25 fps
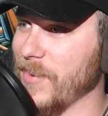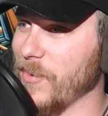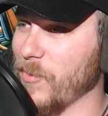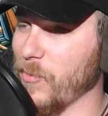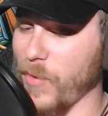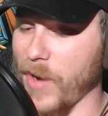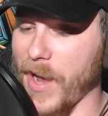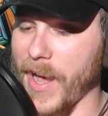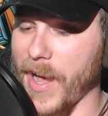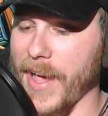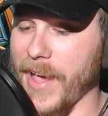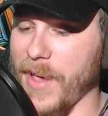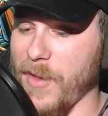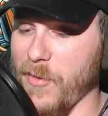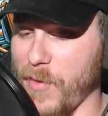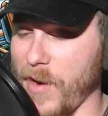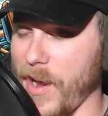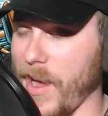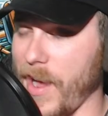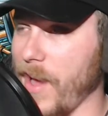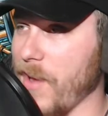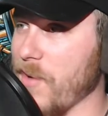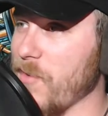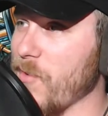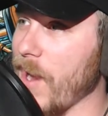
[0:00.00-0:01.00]
Right.
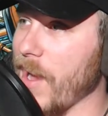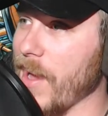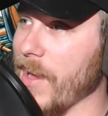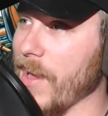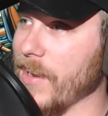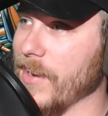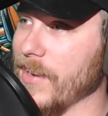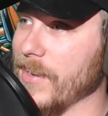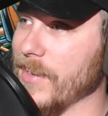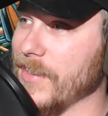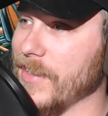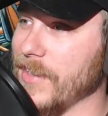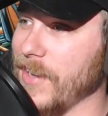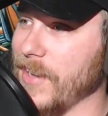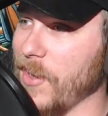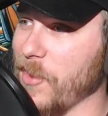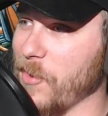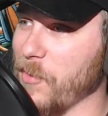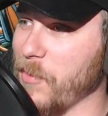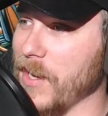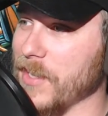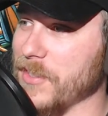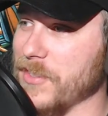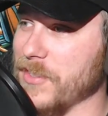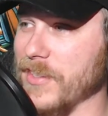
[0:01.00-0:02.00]

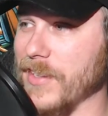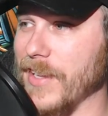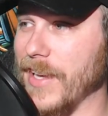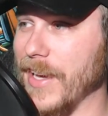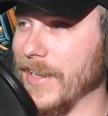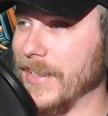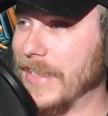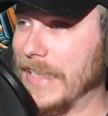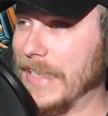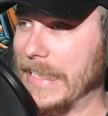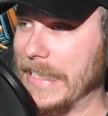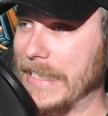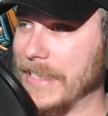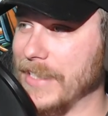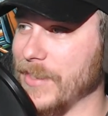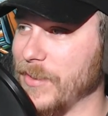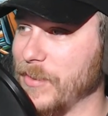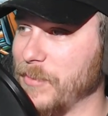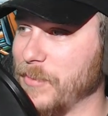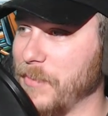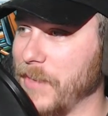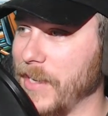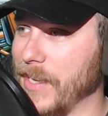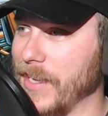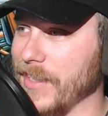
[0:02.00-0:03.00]
Otherwise, you're like,
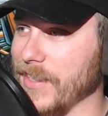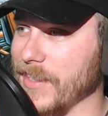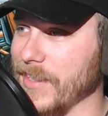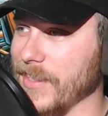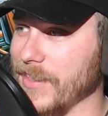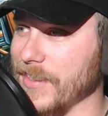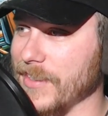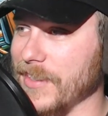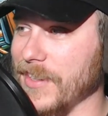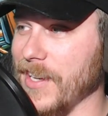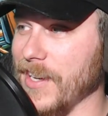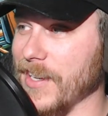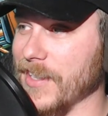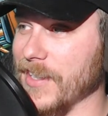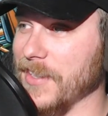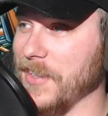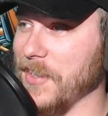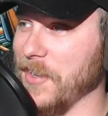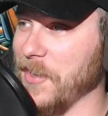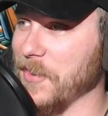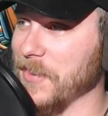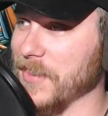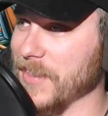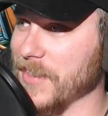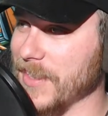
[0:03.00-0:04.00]
man, good luck
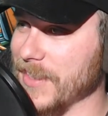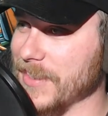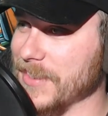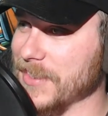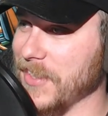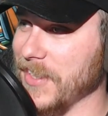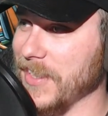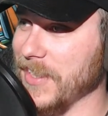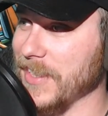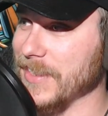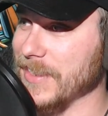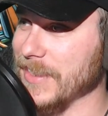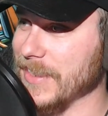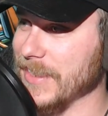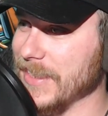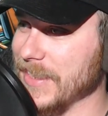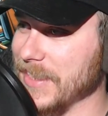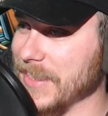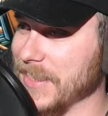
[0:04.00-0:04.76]
though. That's crazy.